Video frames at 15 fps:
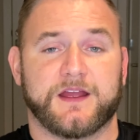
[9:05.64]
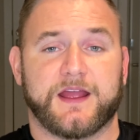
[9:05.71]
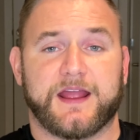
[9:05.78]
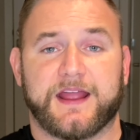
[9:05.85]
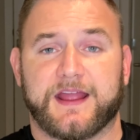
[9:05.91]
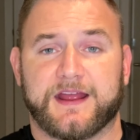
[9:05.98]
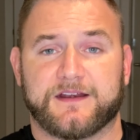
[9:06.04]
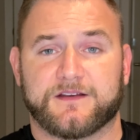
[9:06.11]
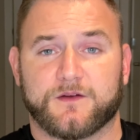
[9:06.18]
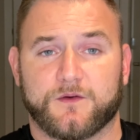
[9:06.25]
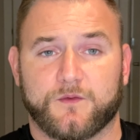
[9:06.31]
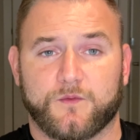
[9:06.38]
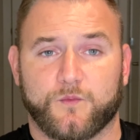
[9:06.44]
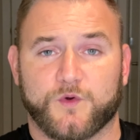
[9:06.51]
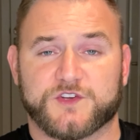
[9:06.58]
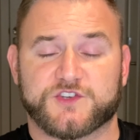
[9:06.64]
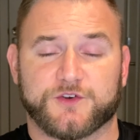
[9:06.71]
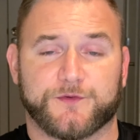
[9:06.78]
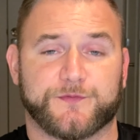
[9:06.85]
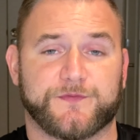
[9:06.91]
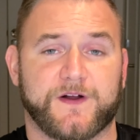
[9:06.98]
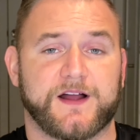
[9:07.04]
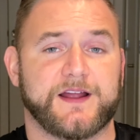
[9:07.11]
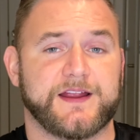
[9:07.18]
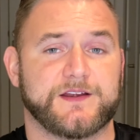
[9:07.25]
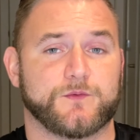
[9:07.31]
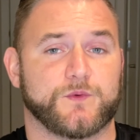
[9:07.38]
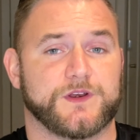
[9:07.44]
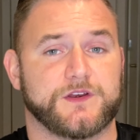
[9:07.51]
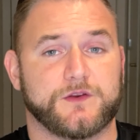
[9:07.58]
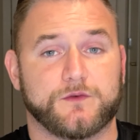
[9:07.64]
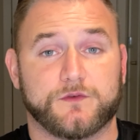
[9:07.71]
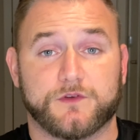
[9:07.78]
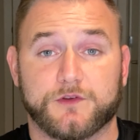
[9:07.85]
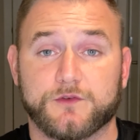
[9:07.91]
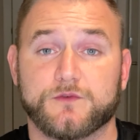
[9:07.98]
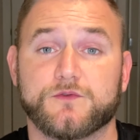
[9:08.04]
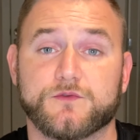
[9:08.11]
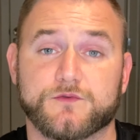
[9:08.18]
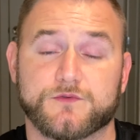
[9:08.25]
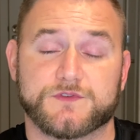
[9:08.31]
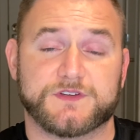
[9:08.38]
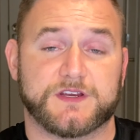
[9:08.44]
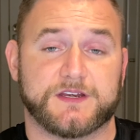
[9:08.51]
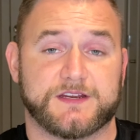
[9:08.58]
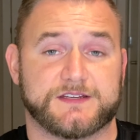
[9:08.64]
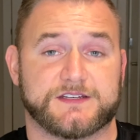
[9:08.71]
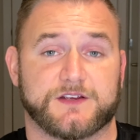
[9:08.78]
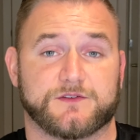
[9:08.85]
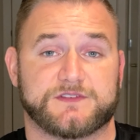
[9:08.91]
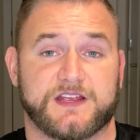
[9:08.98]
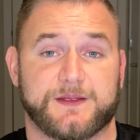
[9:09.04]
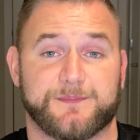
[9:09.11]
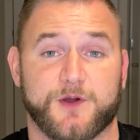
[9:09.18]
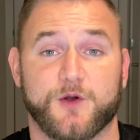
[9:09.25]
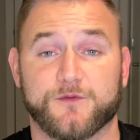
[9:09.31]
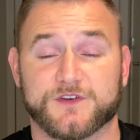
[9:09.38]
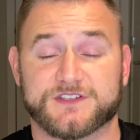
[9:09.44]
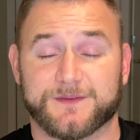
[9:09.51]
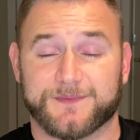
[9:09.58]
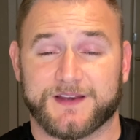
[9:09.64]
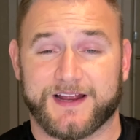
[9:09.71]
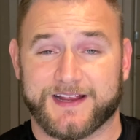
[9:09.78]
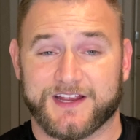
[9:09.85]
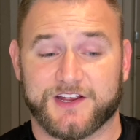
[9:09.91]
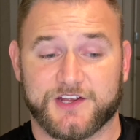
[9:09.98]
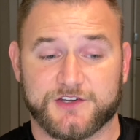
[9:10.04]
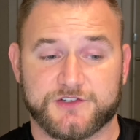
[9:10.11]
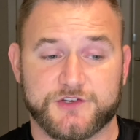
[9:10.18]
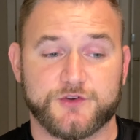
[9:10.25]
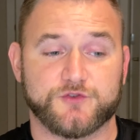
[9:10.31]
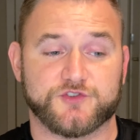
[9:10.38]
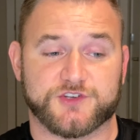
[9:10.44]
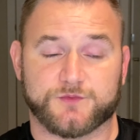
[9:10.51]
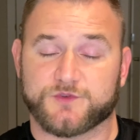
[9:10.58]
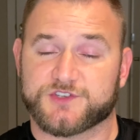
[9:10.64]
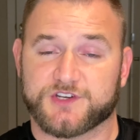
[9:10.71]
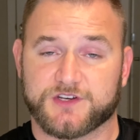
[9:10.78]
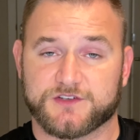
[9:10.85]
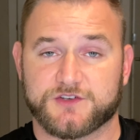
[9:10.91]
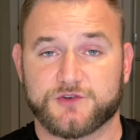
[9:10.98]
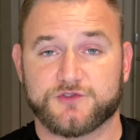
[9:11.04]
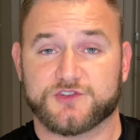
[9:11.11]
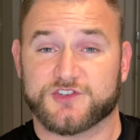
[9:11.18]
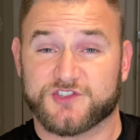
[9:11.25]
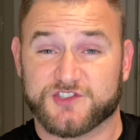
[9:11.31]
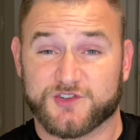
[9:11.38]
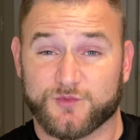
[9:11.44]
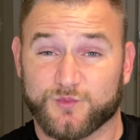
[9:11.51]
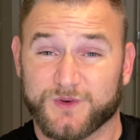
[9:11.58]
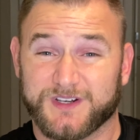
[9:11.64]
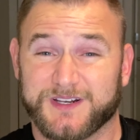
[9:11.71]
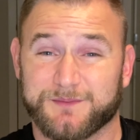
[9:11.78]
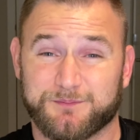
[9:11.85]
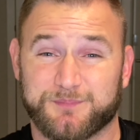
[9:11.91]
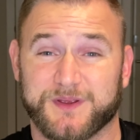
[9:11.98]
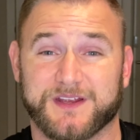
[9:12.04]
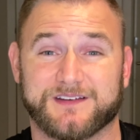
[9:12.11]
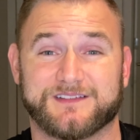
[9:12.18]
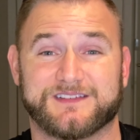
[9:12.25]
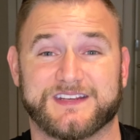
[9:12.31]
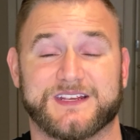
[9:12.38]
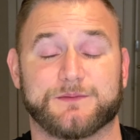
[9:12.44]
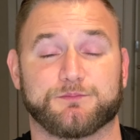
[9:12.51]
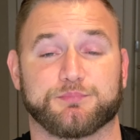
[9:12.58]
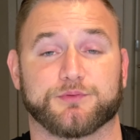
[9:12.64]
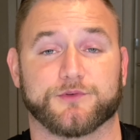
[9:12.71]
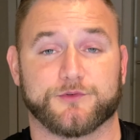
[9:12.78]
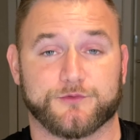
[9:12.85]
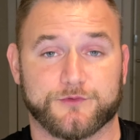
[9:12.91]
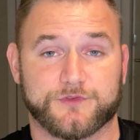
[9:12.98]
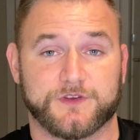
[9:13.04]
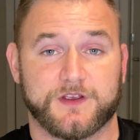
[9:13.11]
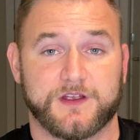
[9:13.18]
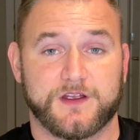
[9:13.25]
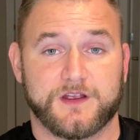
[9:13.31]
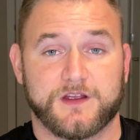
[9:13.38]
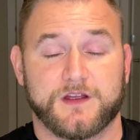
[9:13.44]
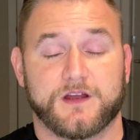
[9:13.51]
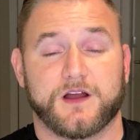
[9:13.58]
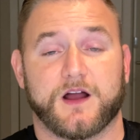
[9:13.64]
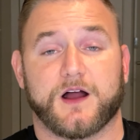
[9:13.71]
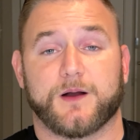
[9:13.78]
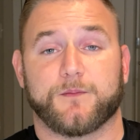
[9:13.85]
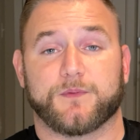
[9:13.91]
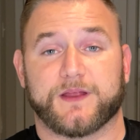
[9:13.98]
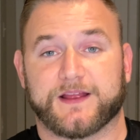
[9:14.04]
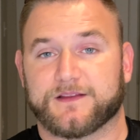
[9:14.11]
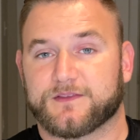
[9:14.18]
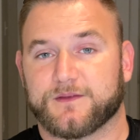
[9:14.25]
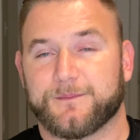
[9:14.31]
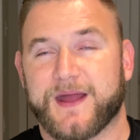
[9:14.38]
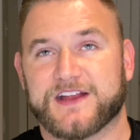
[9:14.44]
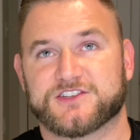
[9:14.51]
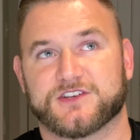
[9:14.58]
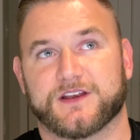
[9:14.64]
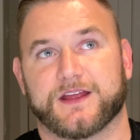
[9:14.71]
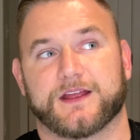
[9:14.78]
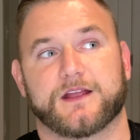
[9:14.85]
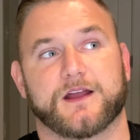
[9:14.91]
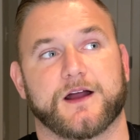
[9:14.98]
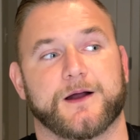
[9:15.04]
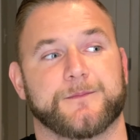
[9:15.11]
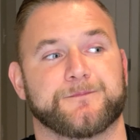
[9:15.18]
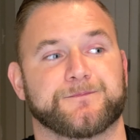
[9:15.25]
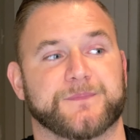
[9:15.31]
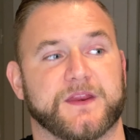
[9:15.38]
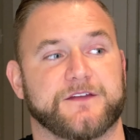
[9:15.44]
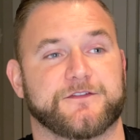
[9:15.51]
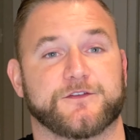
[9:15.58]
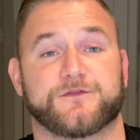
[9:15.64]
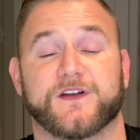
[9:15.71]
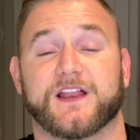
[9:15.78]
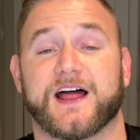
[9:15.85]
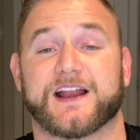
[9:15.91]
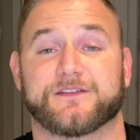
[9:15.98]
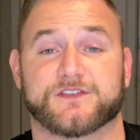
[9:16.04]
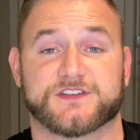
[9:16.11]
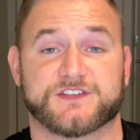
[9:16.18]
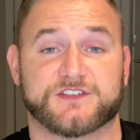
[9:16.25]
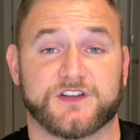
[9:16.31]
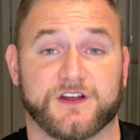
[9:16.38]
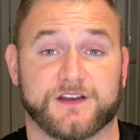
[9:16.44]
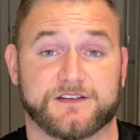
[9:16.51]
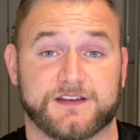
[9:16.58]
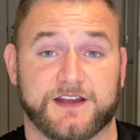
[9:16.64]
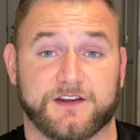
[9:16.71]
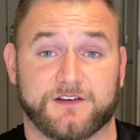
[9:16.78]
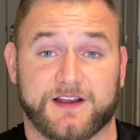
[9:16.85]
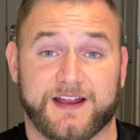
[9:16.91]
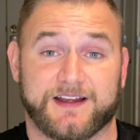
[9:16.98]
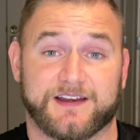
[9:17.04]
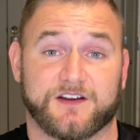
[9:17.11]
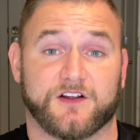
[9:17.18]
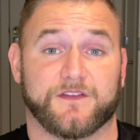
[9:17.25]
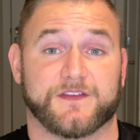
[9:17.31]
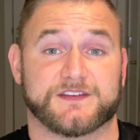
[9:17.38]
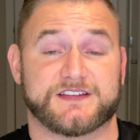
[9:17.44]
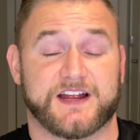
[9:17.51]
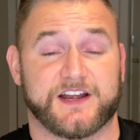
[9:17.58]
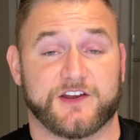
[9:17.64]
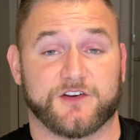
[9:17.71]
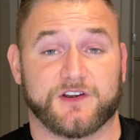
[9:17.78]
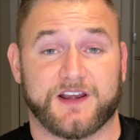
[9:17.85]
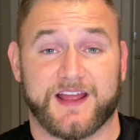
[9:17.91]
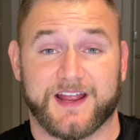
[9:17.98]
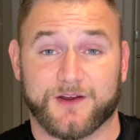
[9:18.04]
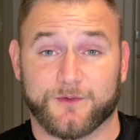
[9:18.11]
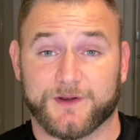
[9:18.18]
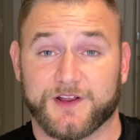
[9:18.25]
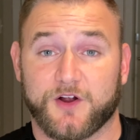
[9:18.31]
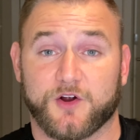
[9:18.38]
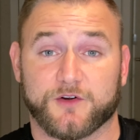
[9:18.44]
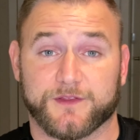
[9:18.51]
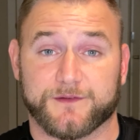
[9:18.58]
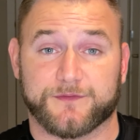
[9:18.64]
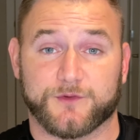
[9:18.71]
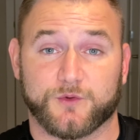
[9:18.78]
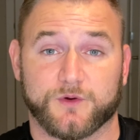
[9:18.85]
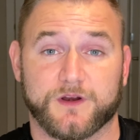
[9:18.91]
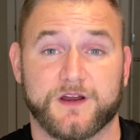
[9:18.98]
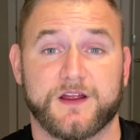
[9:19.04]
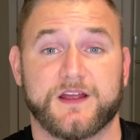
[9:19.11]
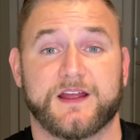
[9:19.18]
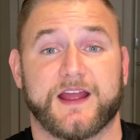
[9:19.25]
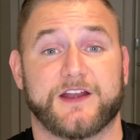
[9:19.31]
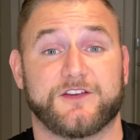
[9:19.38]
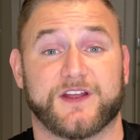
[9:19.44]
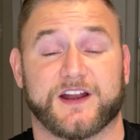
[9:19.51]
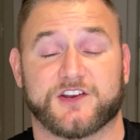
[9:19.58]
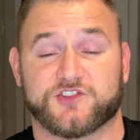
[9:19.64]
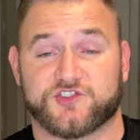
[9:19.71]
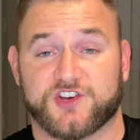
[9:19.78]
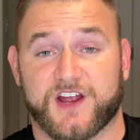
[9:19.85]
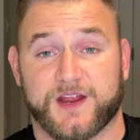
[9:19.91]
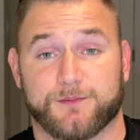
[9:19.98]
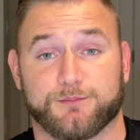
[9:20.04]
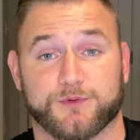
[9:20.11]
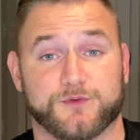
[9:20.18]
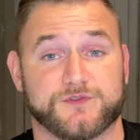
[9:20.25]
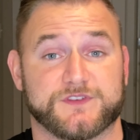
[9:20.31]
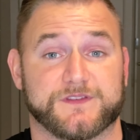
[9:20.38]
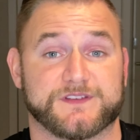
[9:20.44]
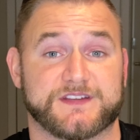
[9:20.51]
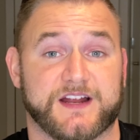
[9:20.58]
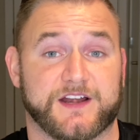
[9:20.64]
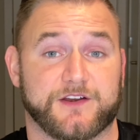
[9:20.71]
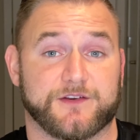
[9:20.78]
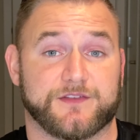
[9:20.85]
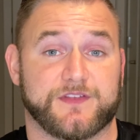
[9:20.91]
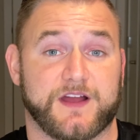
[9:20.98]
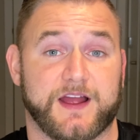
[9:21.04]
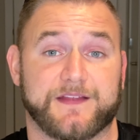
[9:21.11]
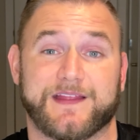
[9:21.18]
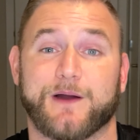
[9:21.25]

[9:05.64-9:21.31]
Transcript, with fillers: And what you'll find when you use kinesio tape over something like a contusion, which a contusion is just a really big, deep bruise. Um, like imagine like um, if you fell out of a stunt and you landed on the side of your leg really hard on the floor and you got a giant bruise on the side of your thigh.